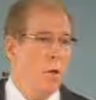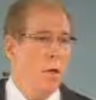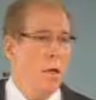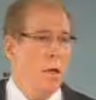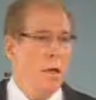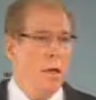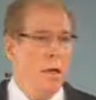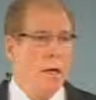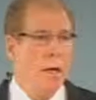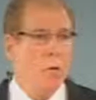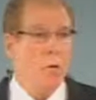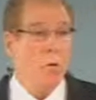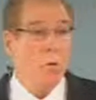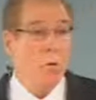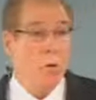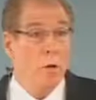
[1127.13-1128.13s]
And I
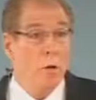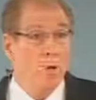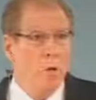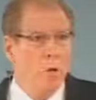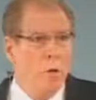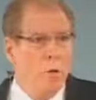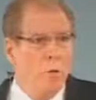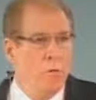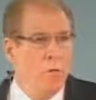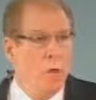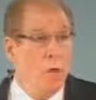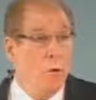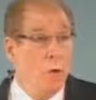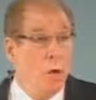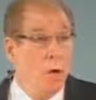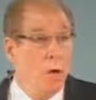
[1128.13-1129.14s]
encourage you, if
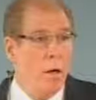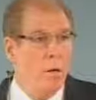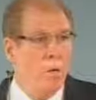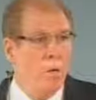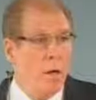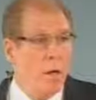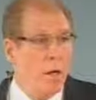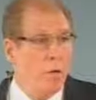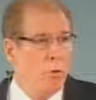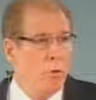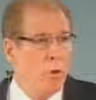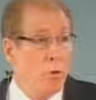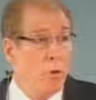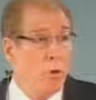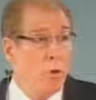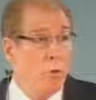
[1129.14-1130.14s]
you are a father
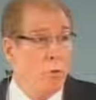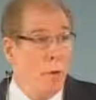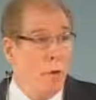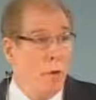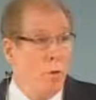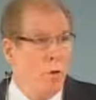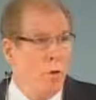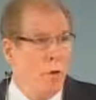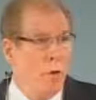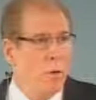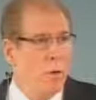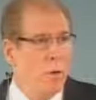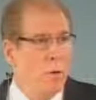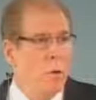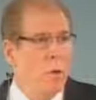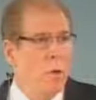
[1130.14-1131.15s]
or a
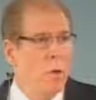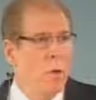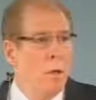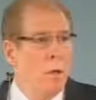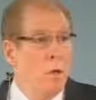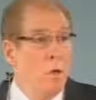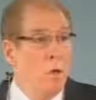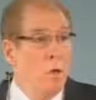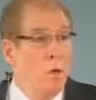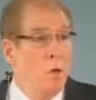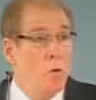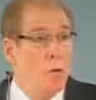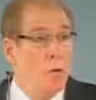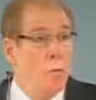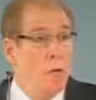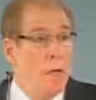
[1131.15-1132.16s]
grandfather,
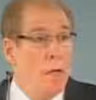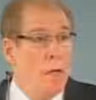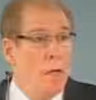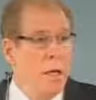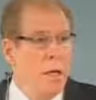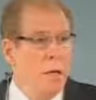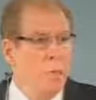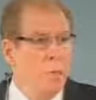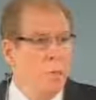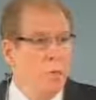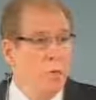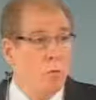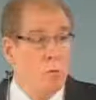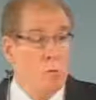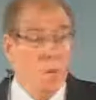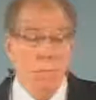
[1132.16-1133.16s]
your mandate from
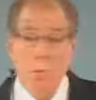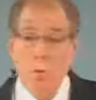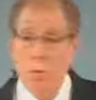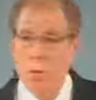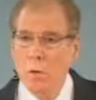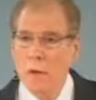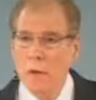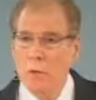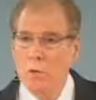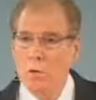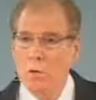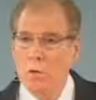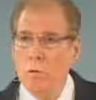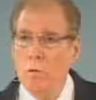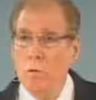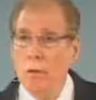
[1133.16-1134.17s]
Scripture is
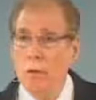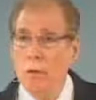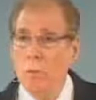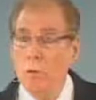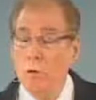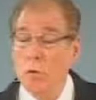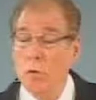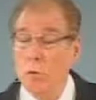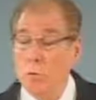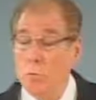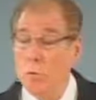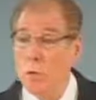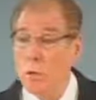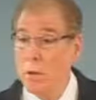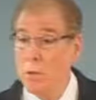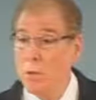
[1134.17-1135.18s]
to train up your
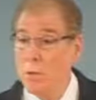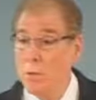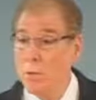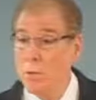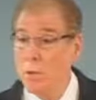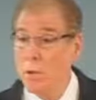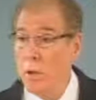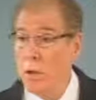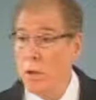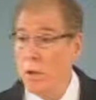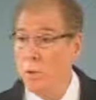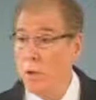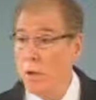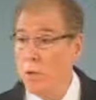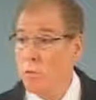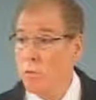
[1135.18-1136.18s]
children in the nurture and the
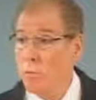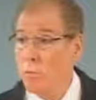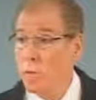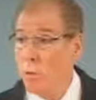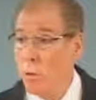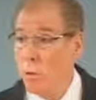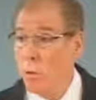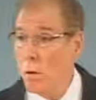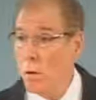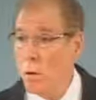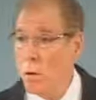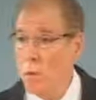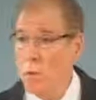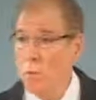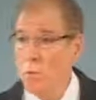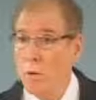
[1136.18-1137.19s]
admonition of the Lord.
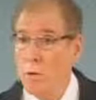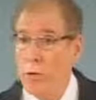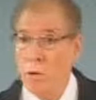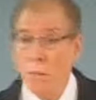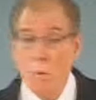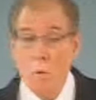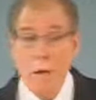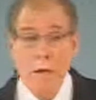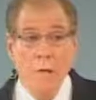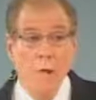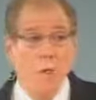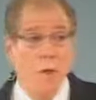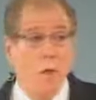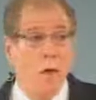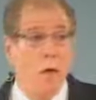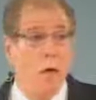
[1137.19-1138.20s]
It's not your wife's
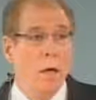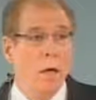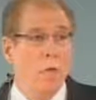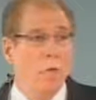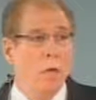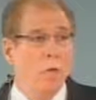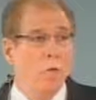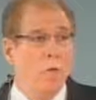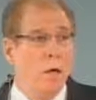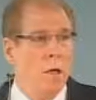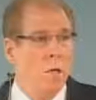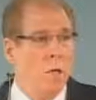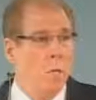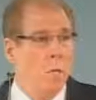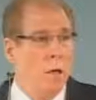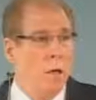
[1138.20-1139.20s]
job. It's
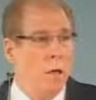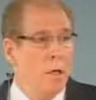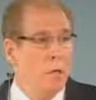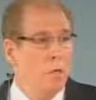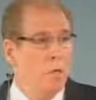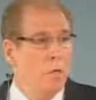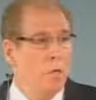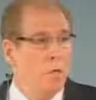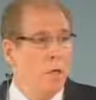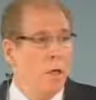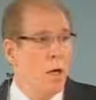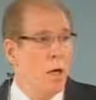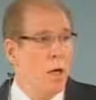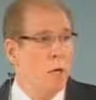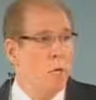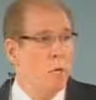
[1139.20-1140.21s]
not somebody else's
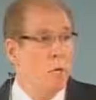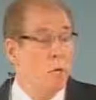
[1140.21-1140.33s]
job.